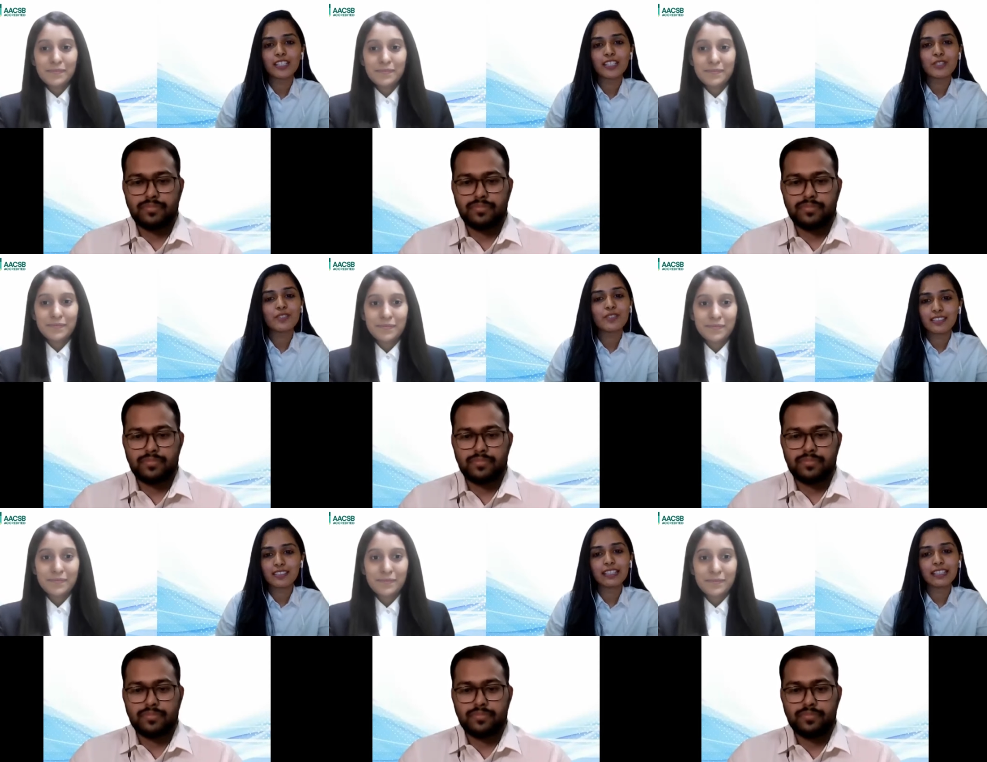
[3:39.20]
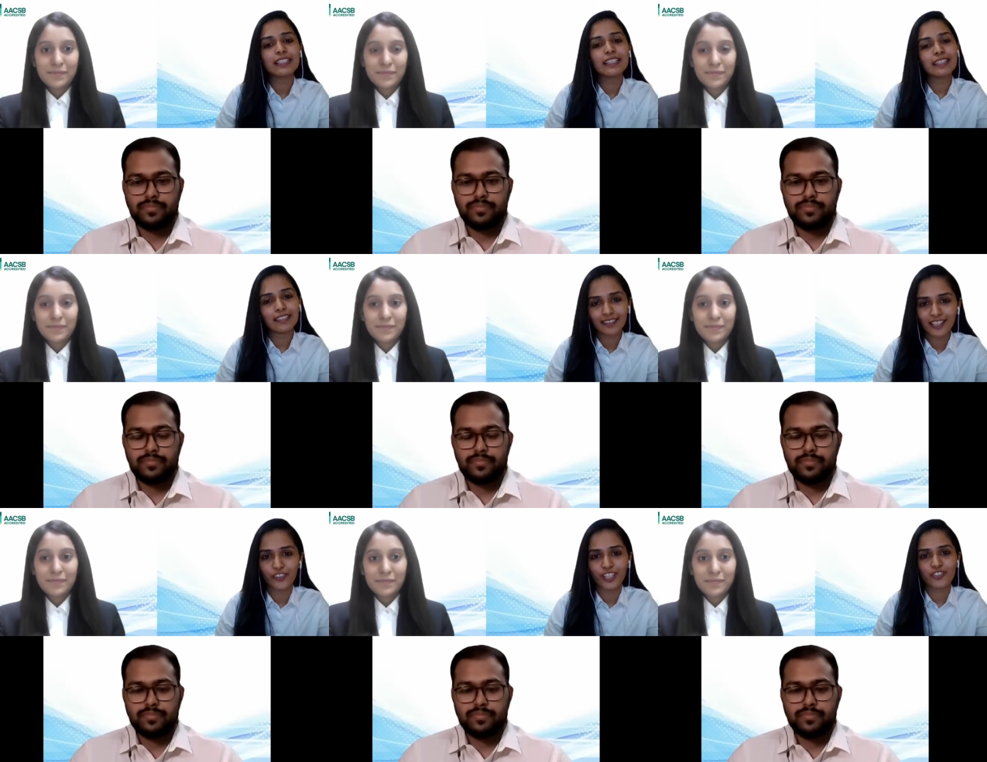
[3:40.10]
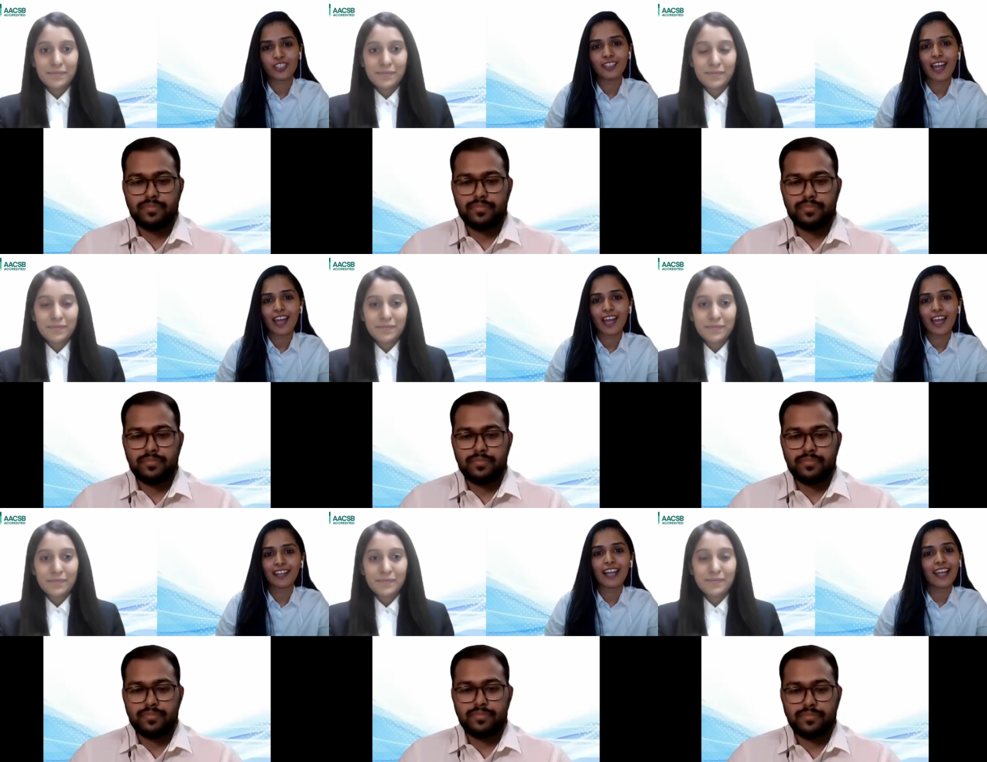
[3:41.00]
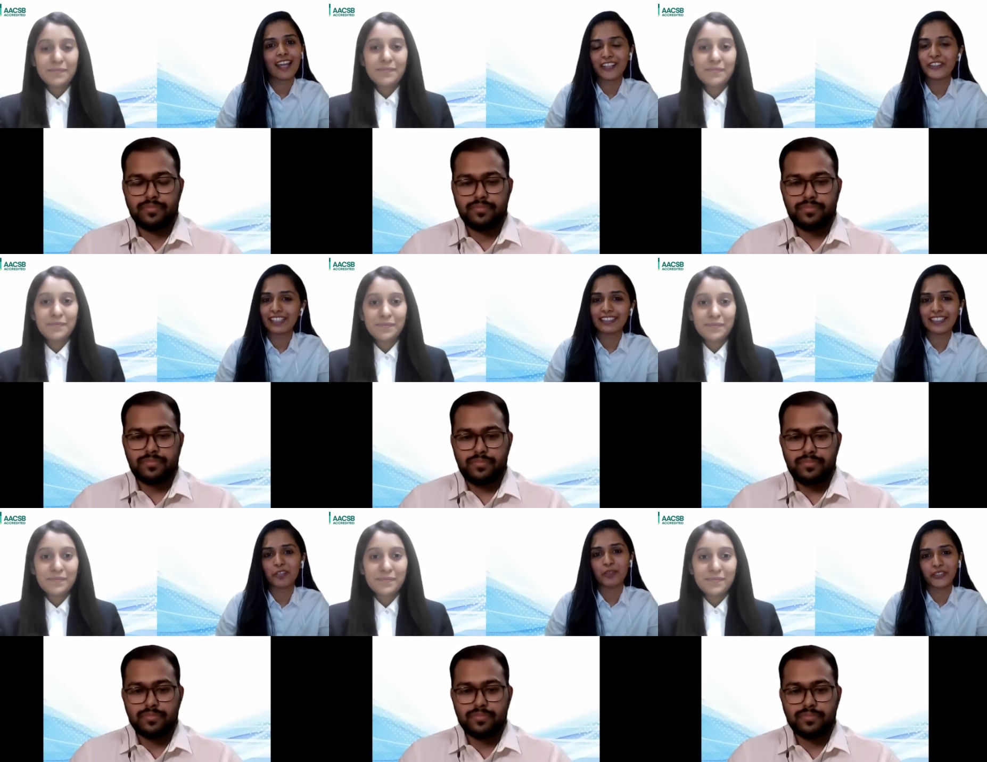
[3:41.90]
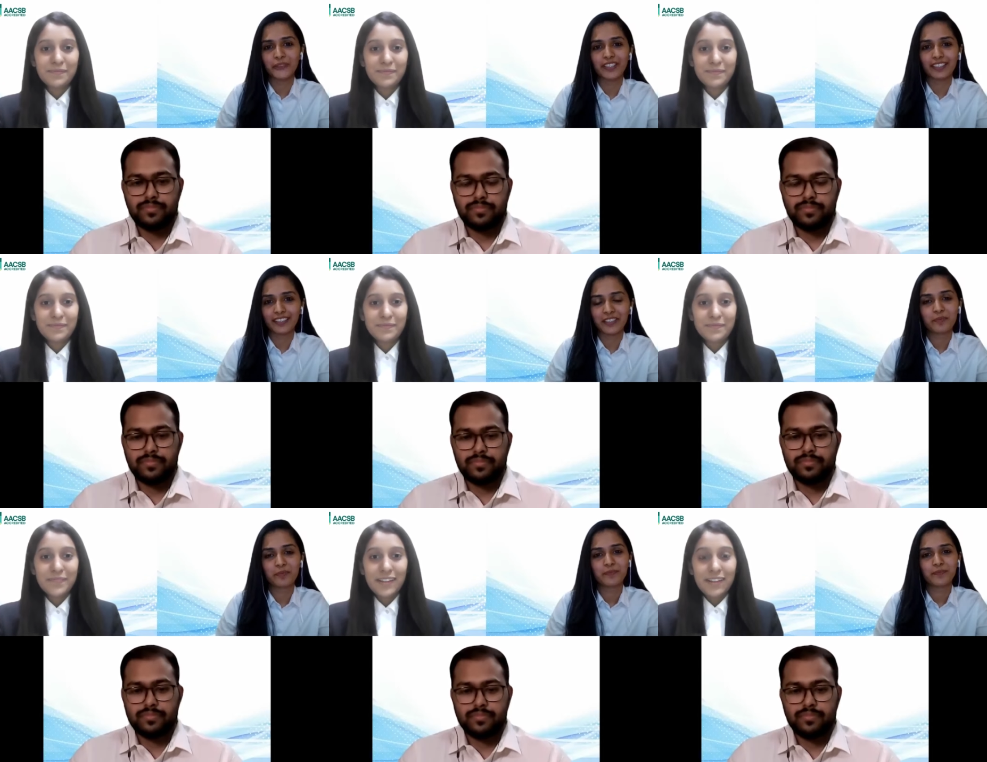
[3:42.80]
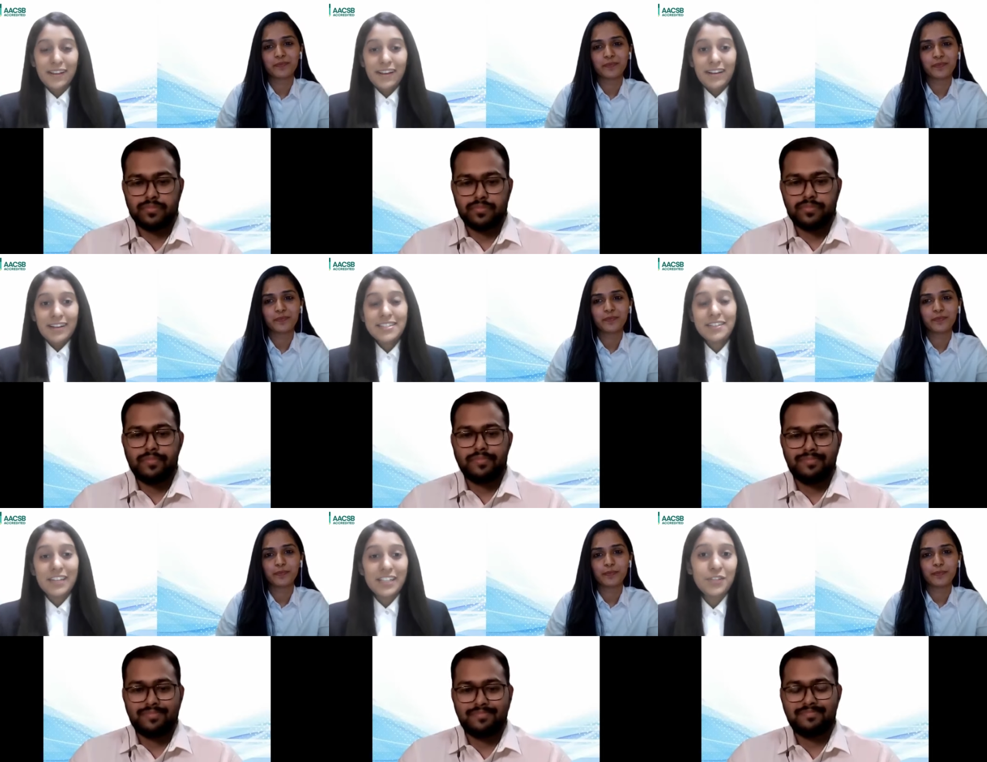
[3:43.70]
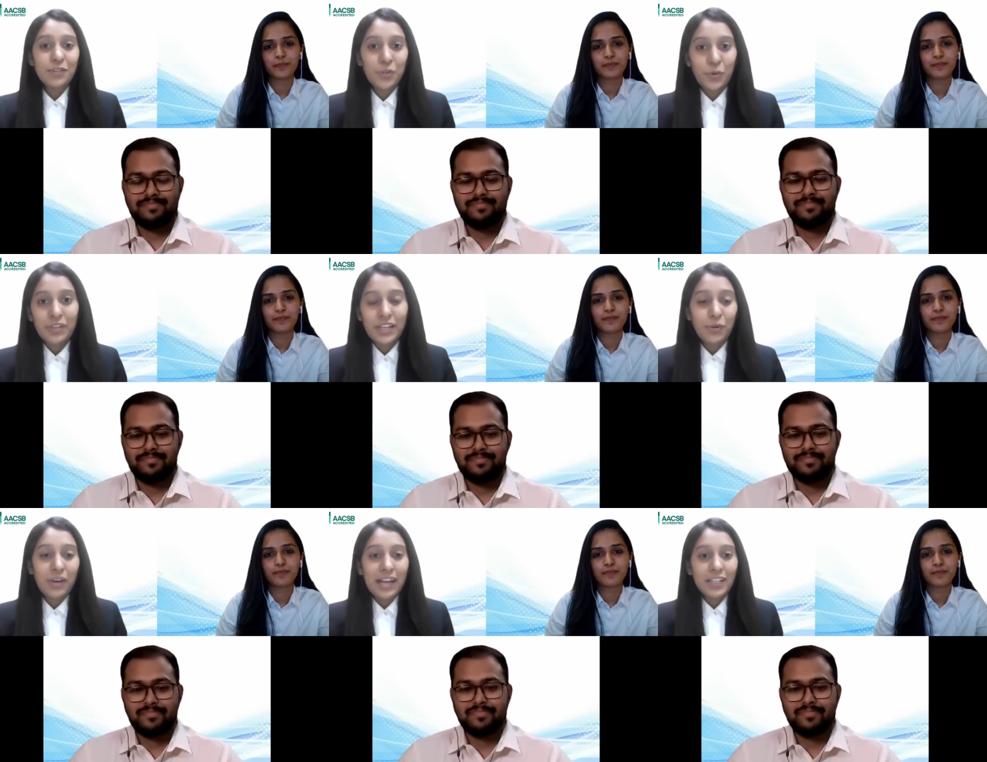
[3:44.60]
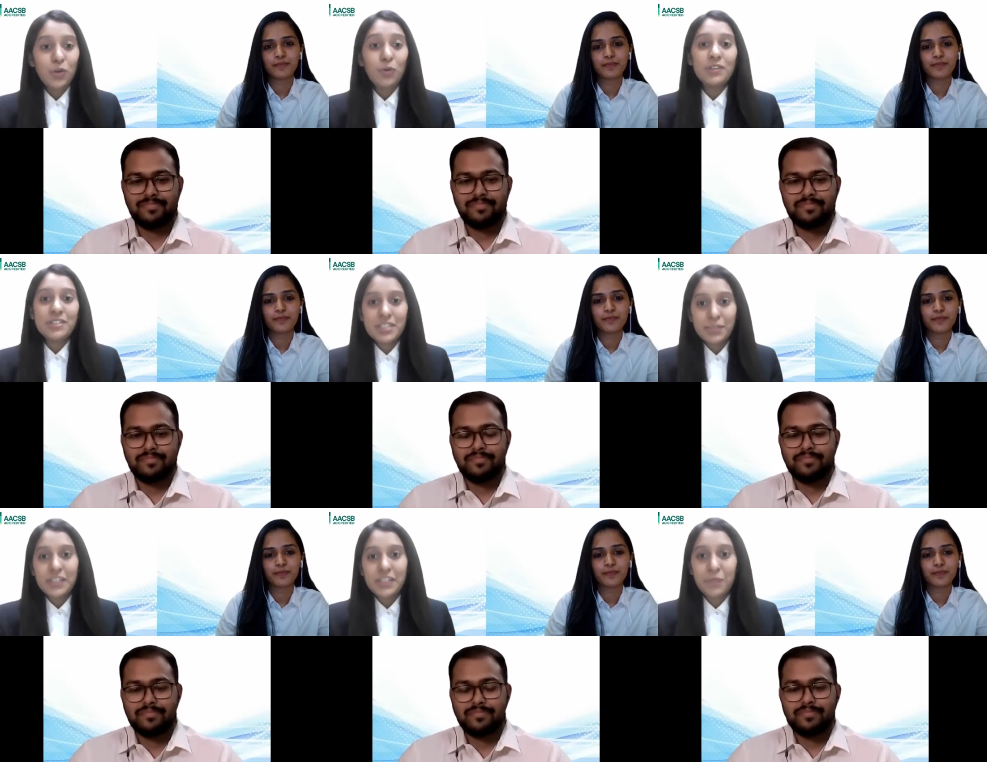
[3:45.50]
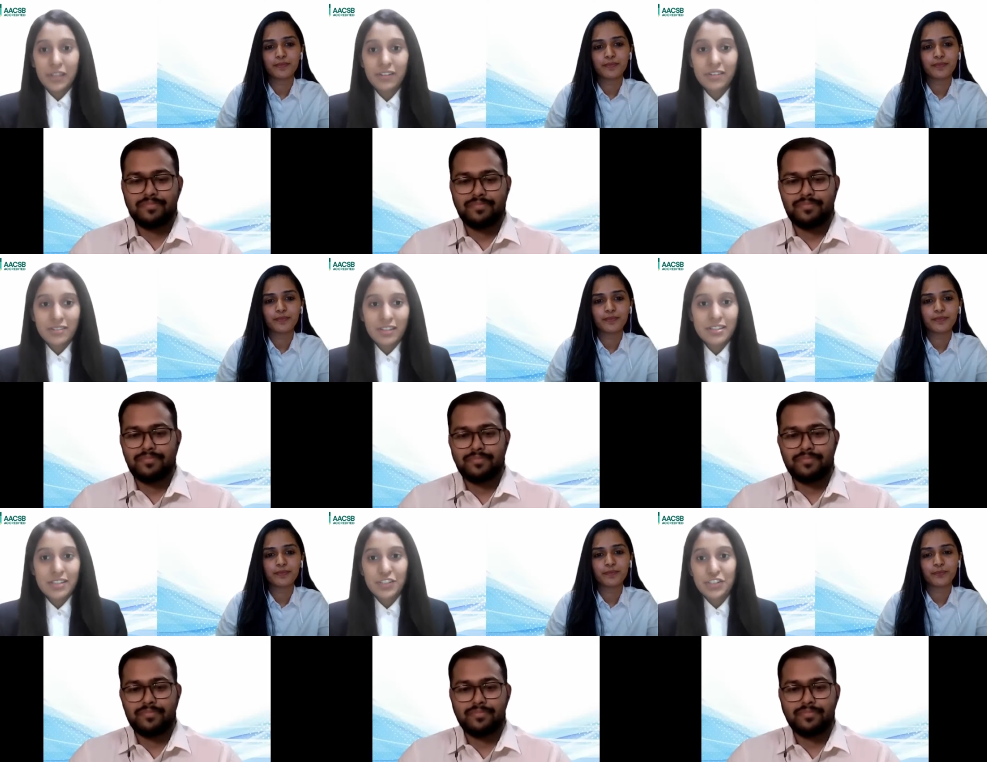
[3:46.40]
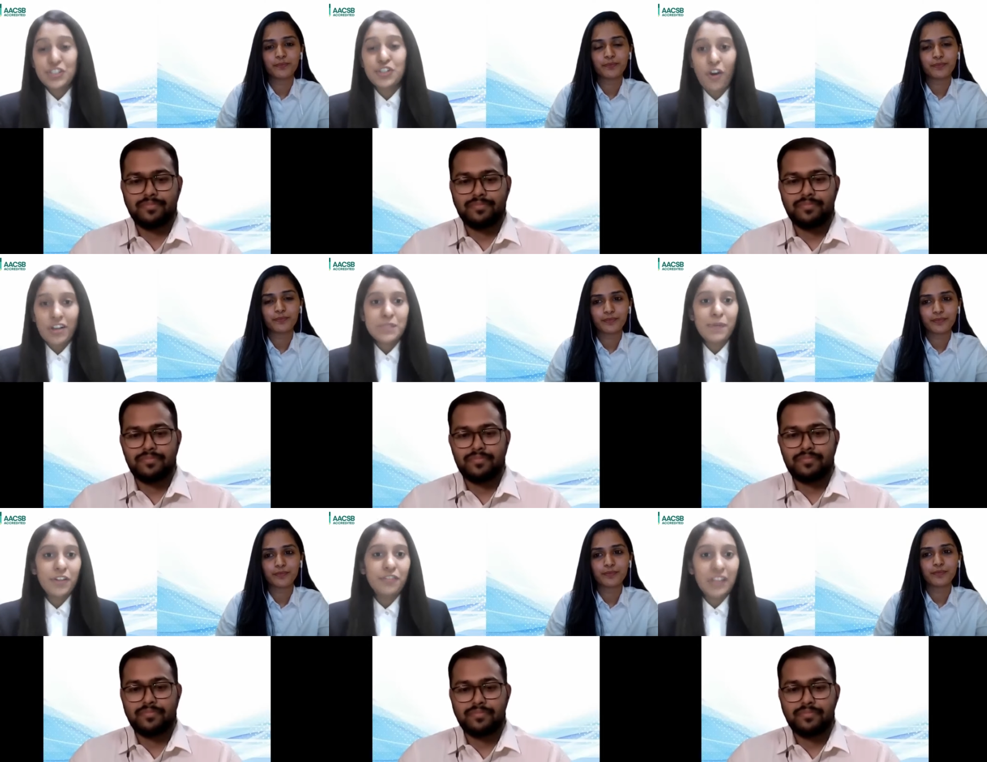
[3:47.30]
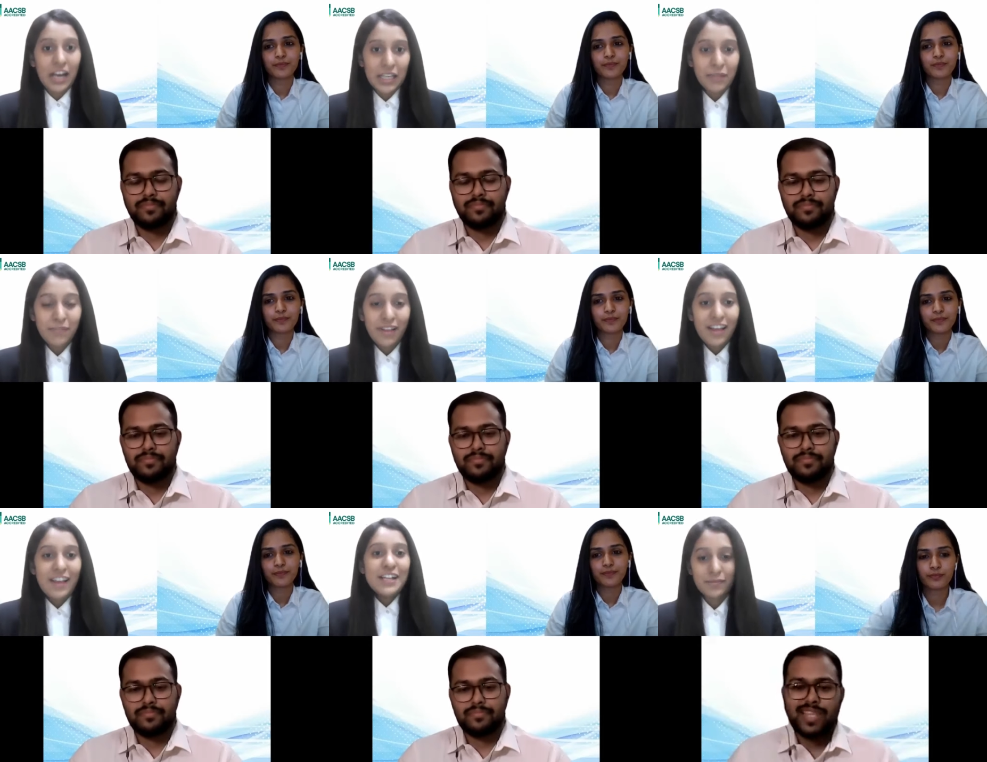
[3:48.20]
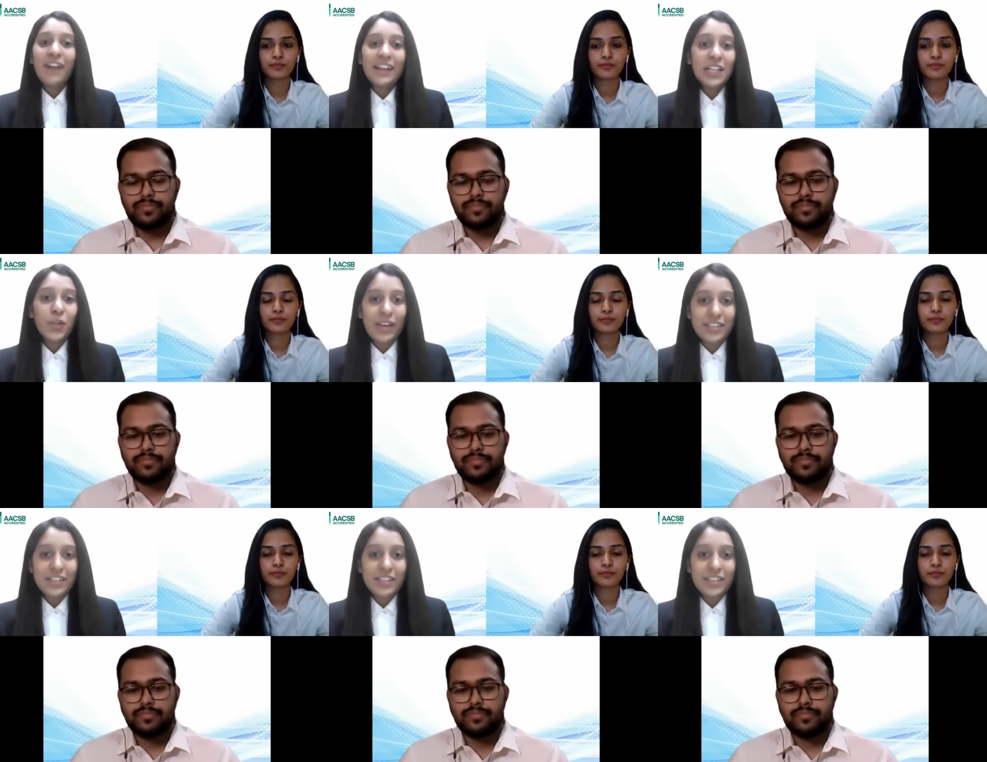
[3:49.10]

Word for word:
Speaker 1: was really enriching and i had a great time interning there it's great to
Speaker 2: know that you had a wholesome experience in such a short span of time my final